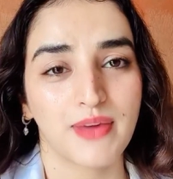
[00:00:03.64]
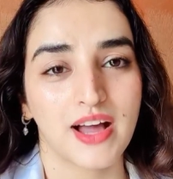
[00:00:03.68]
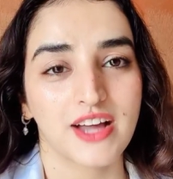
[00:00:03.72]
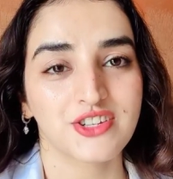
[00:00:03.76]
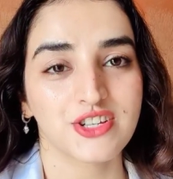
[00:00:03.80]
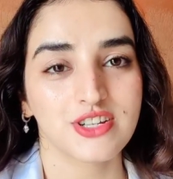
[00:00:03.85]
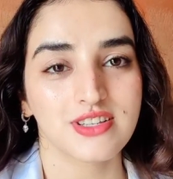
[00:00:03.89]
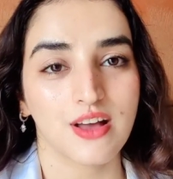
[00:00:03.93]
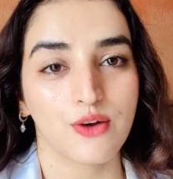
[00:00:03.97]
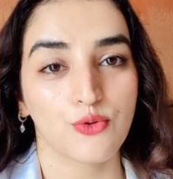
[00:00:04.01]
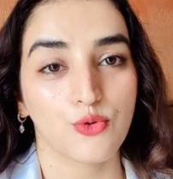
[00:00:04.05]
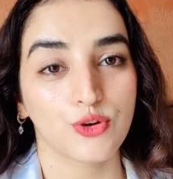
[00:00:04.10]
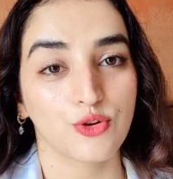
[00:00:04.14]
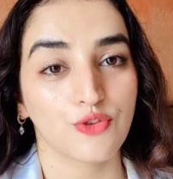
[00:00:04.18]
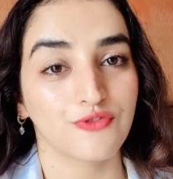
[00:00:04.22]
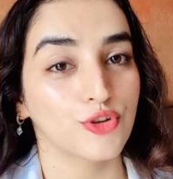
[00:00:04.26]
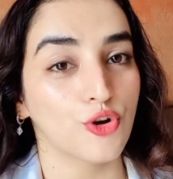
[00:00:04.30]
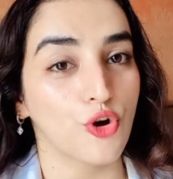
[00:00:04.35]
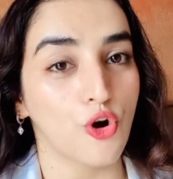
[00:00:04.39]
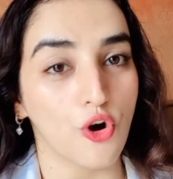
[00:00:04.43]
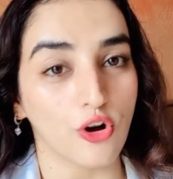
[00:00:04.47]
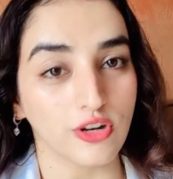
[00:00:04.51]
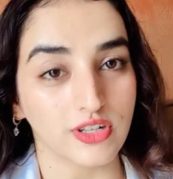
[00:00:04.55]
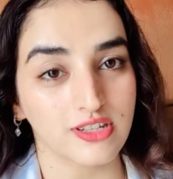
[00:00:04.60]
patches are one of
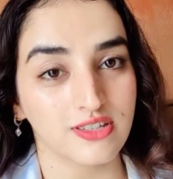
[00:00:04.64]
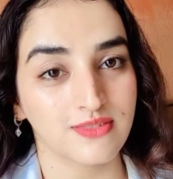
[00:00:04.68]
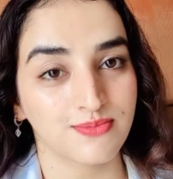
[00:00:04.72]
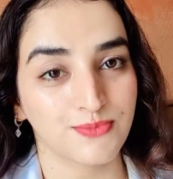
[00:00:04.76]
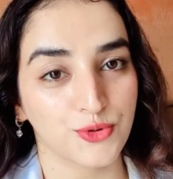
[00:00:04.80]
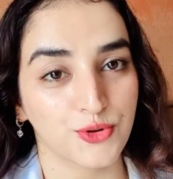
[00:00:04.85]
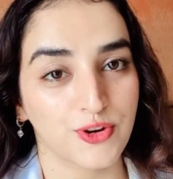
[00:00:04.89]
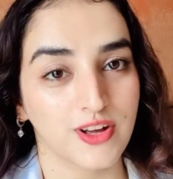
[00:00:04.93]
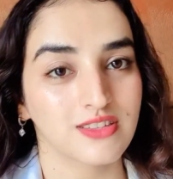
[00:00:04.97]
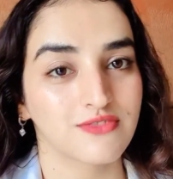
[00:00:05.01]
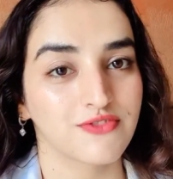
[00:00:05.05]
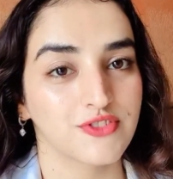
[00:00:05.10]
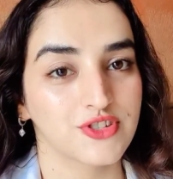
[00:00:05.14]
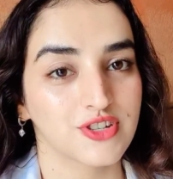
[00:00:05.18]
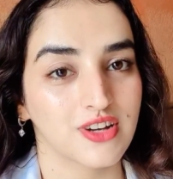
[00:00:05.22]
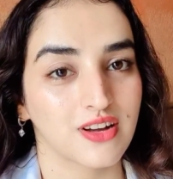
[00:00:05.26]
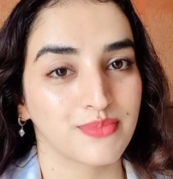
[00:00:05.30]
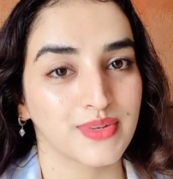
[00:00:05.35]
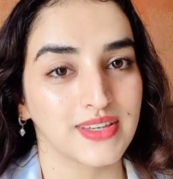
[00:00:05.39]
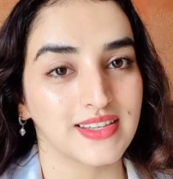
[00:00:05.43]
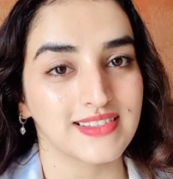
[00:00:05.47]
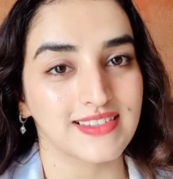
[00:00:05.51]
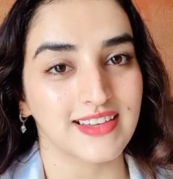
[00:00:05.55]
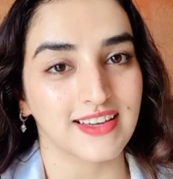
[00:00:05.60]
the hottest products which
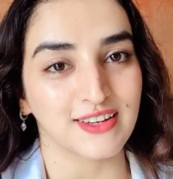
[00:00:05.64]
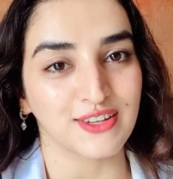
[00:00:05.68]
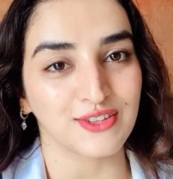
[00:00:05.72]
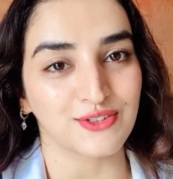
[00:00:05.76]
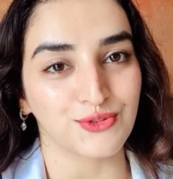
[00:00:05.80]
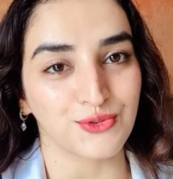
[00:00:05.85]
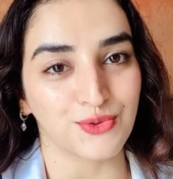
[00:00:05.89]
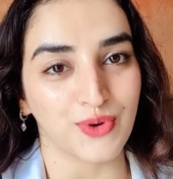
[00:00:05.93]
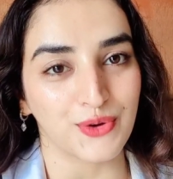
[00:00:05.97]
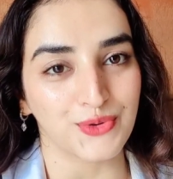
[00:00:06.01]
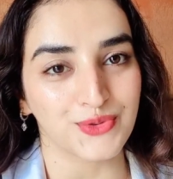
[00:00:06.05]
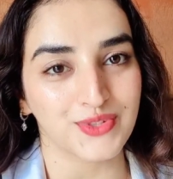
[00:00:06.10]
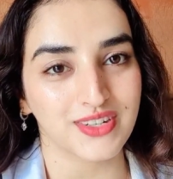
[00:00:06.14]
have been selling throughout.